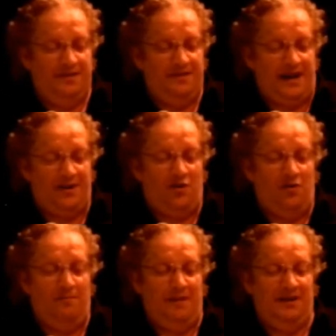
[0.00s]
that
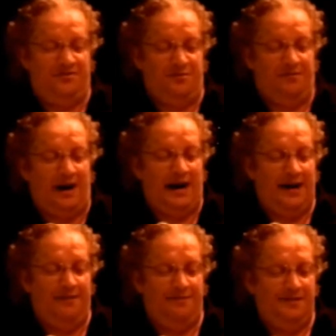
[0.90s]
hope may
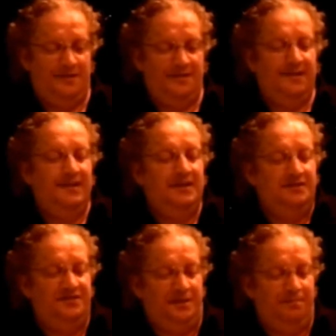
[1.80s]
survive,
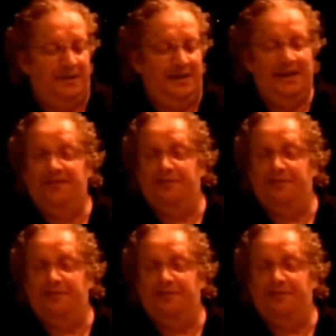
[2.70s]
simply is a